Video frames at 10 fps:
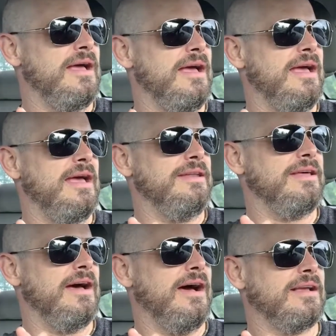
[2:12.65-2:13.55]
and
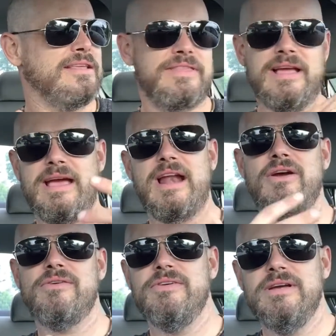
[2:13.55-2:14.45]
because I think
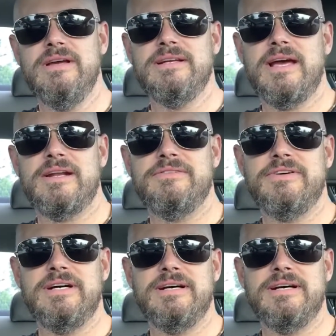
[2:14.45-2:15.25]
I kind of